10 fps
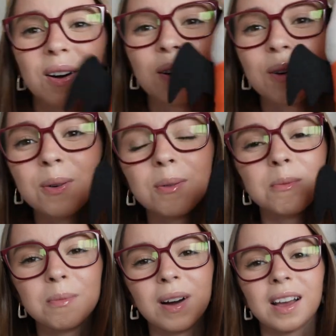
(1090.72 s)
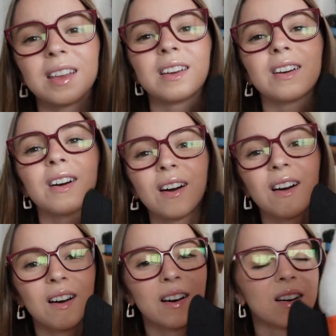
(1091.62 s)
Oh my
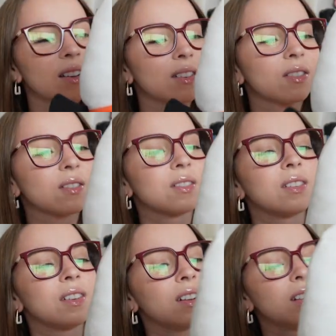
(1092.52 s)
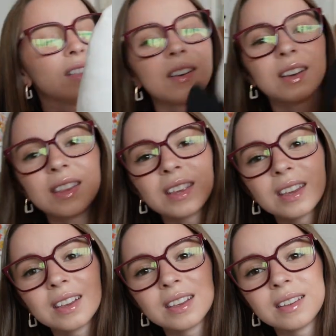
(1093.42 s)
gosh. Look at
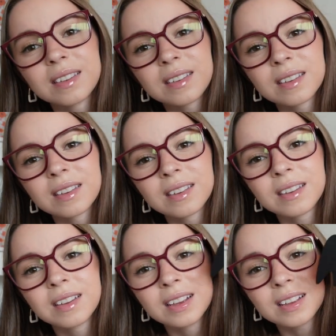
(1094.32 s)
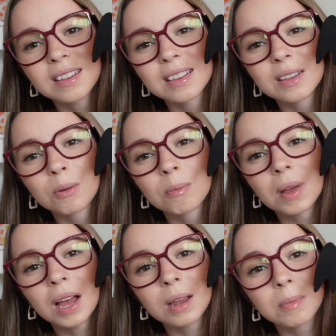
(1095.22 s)
this. It's a little
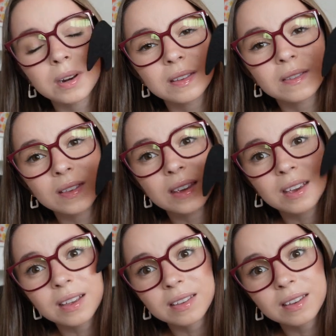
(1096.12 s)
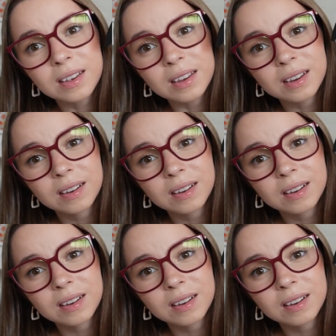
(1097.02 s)
bad, but it's the candy.